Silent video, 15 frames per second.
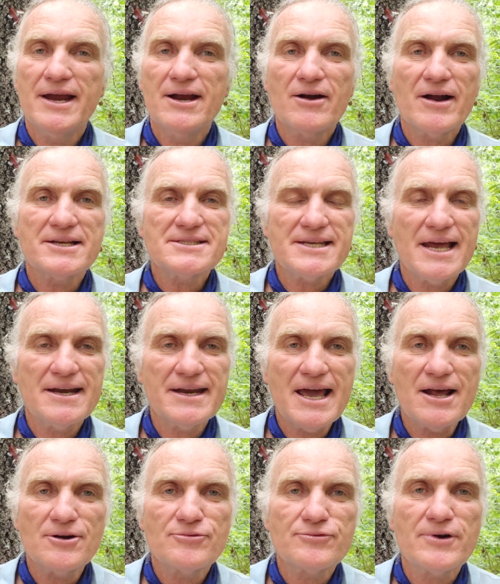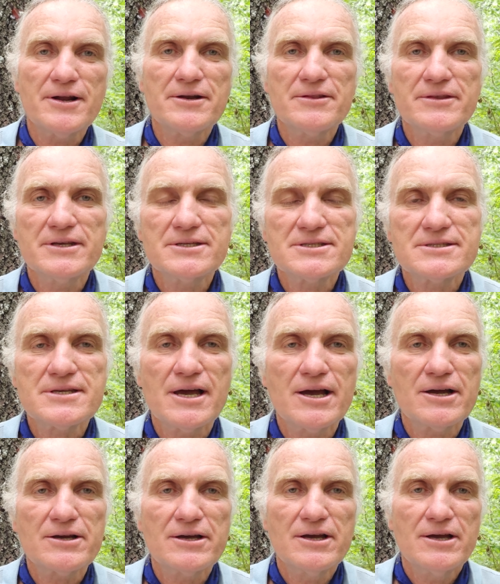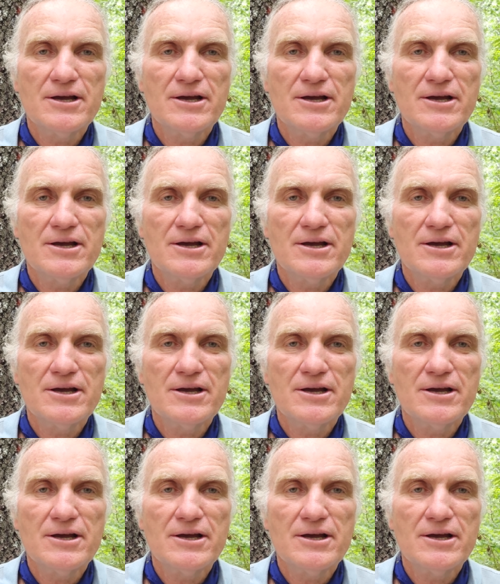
Here I sat down in front of this uh,